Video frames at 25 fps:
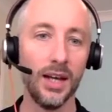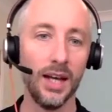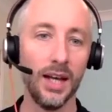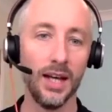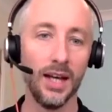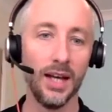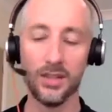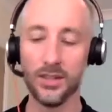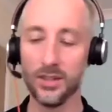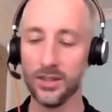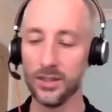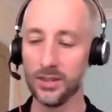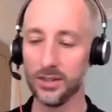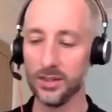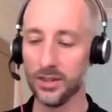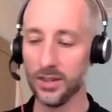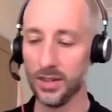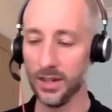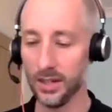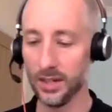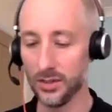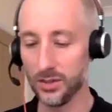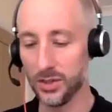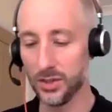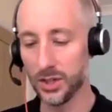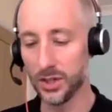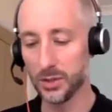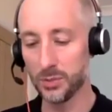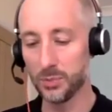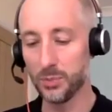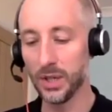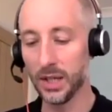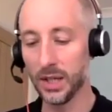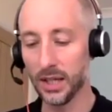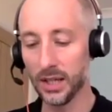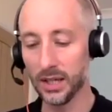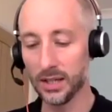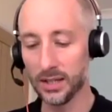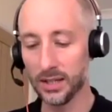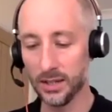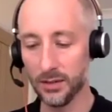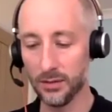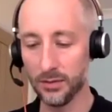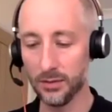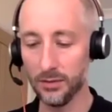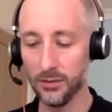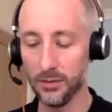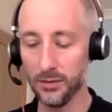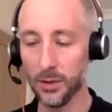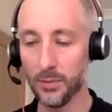and just bringing a
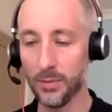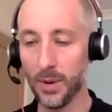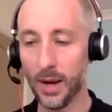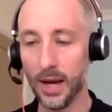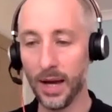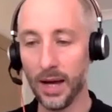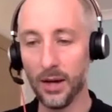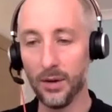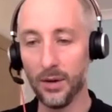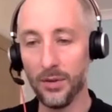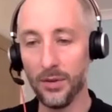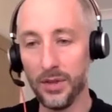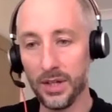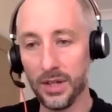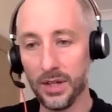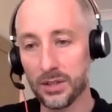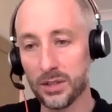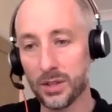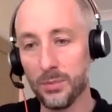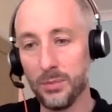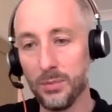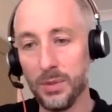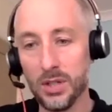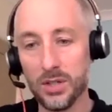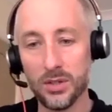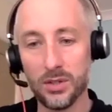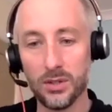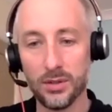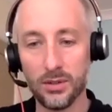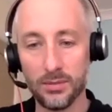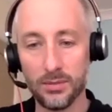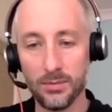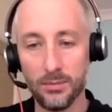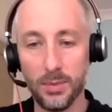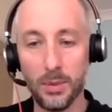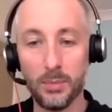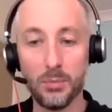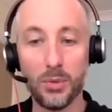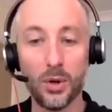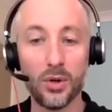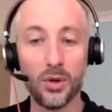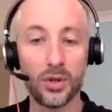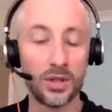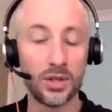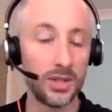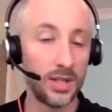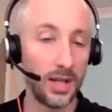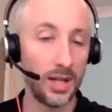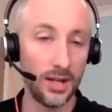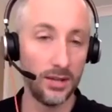different view about how things can be
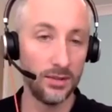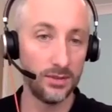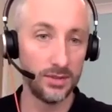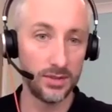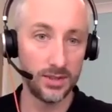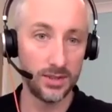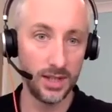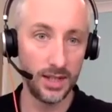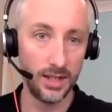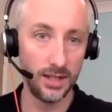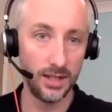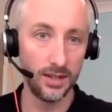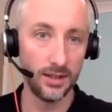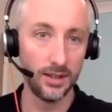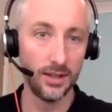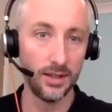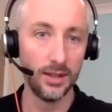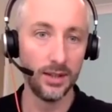broken down, say